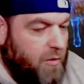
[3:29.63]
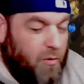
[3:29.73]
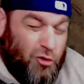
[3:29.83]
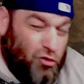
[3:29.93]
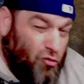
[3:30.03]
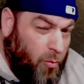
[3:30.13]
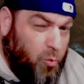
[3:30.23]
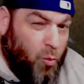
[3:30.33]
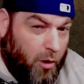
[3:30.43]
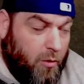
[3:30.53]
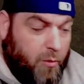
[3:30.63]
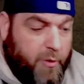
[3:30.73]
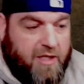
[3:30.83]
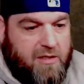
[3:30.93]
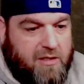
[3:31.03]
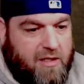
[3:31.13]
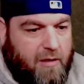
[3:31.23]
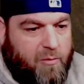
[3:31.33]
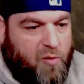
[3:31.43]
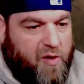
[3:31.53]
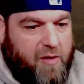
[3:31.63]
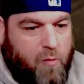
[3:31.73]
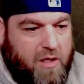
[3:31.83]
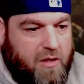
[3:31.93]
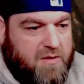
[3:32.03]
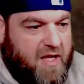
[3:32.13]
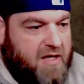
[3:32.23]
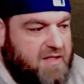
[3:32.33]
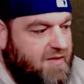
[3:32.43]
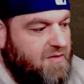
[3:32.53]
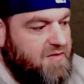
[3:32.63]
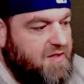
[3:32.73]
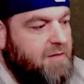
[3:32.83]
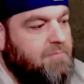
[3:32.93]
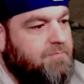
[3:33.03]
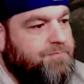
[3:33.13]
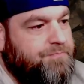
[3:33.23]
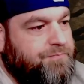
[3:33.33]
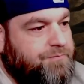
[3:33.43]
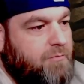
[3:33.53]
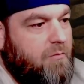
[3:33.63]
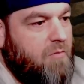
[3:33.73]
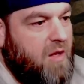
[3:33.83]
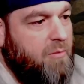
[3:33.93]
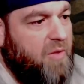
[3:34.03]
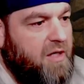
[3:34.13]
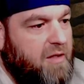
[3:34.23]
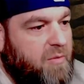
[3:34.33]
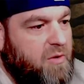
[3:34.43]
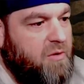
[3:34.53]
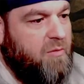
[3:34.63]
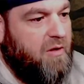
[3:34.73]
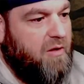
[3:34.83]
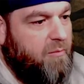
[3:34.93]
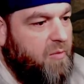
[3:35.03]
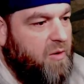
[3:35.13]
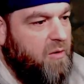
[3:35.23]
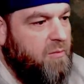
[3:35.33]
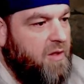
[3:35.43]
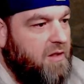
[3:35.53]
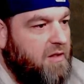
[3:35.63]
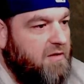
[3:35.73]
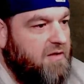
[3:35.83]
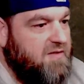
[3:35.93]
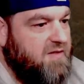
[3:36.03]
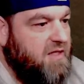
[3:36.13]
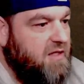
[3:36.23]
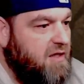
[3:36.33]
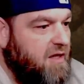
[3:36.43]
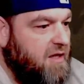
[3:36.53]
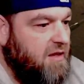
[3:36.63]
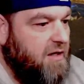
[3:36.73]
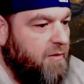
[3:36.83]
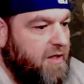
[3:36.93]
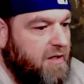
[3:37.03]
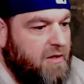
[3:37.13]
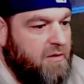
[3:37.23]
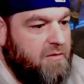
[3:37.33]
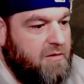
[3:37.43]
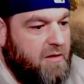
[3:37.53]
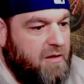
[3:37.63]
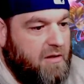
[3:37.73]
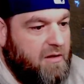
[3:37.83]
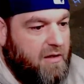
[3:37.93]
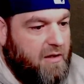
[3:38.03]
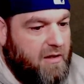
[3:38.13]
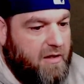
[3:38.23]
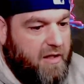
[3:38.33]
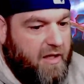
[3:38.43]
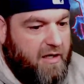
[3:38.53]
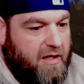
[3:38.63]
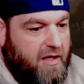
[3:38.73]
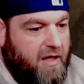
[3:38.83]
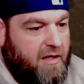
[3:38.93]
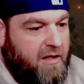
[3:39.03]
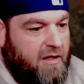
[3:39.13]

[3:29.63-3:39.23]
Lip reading: drop Whirlwind and bring one of those kind of skills in, but boom, you can see there we go. Hit it again,